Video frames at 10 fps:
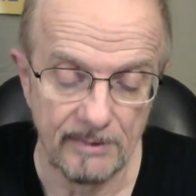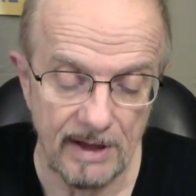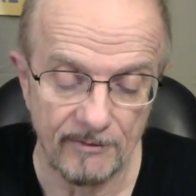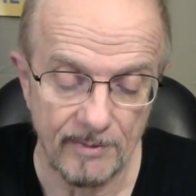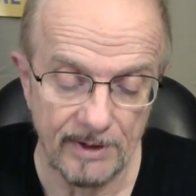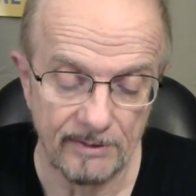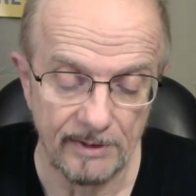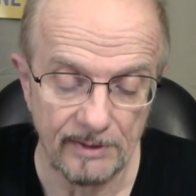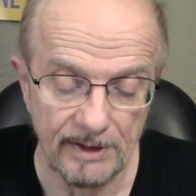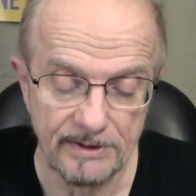
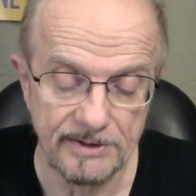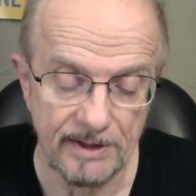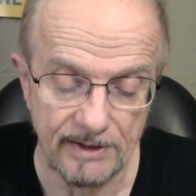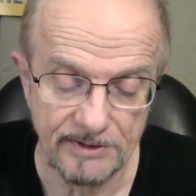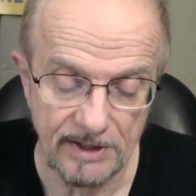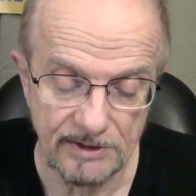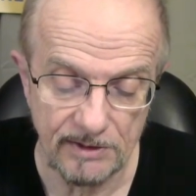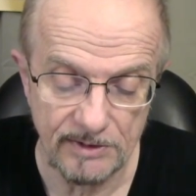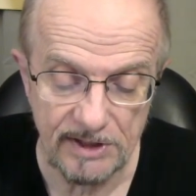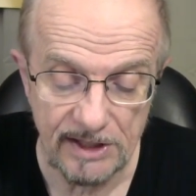alphabetically linked
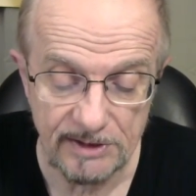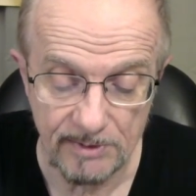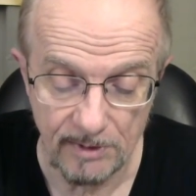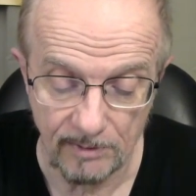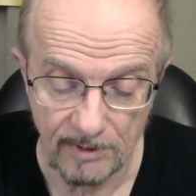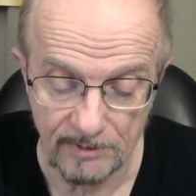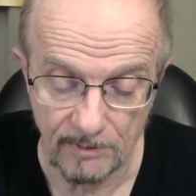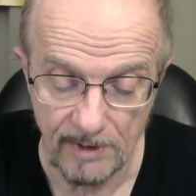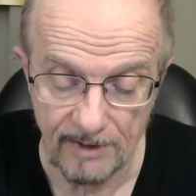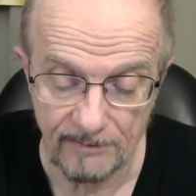section. Teach me, O Lord, the
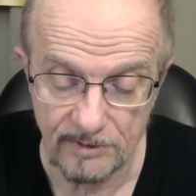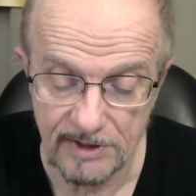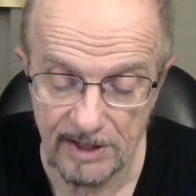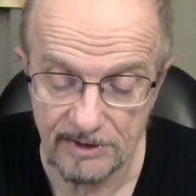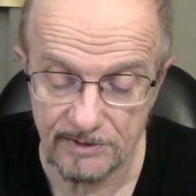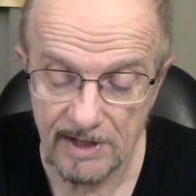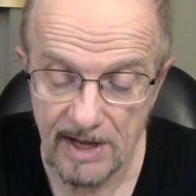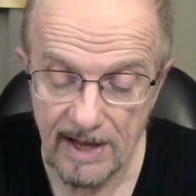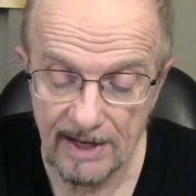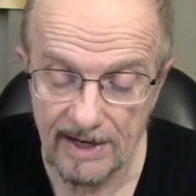way of your statutes,
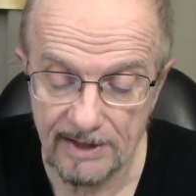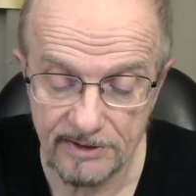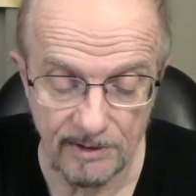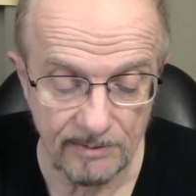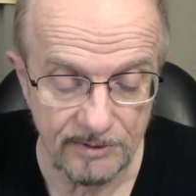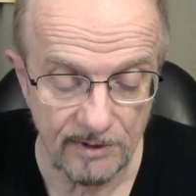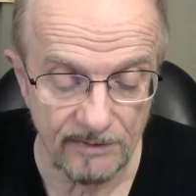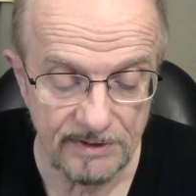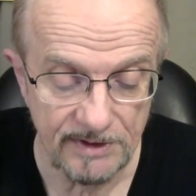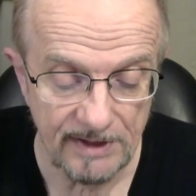and I shall observe
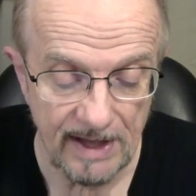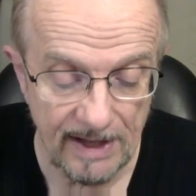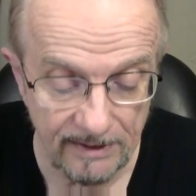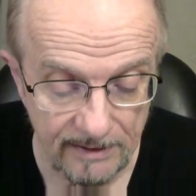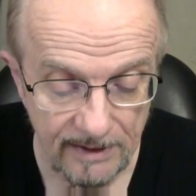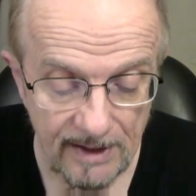it to the end.